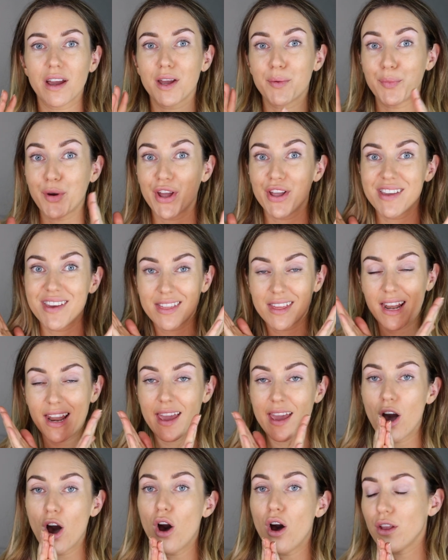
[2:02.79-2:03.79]
I can put another
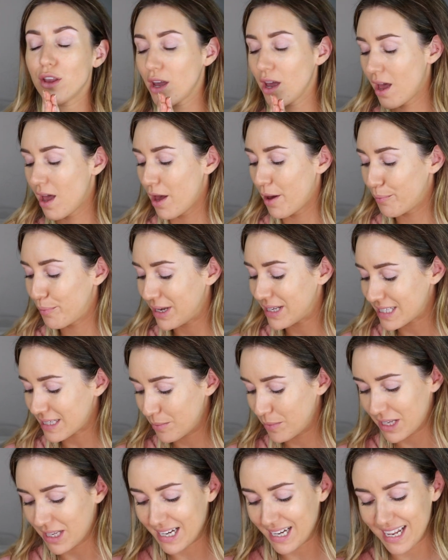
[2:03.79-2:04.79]
layer on, but
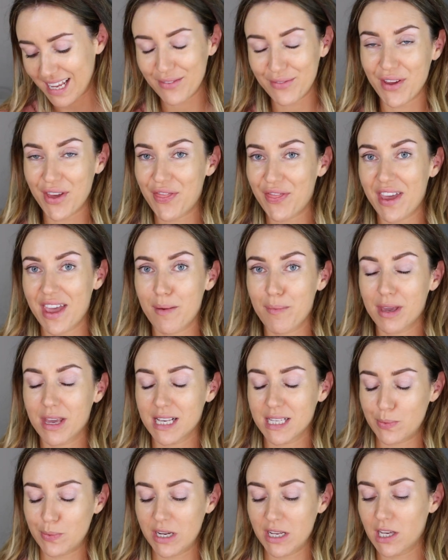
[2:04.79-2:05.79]
I'm going to leave it there
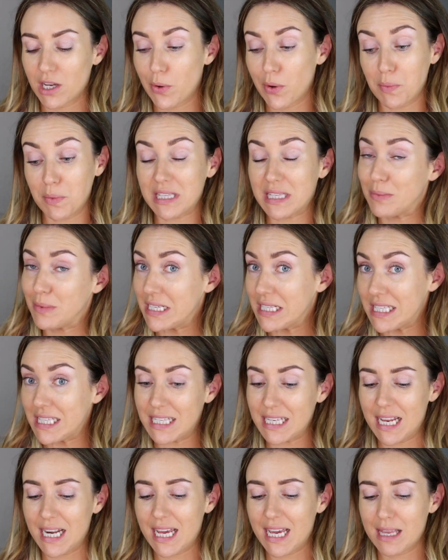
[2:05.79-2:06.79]
because we're going to go in with some
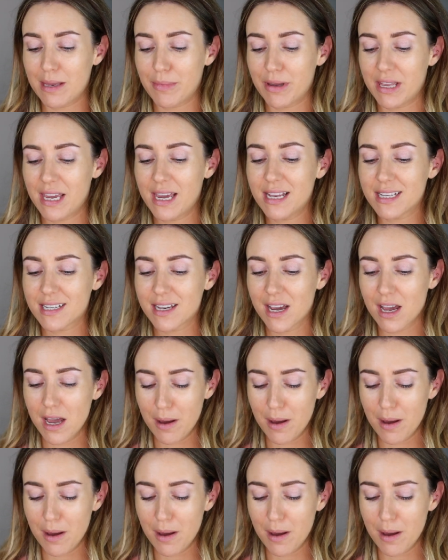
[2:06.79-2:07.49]
concealer in a minute.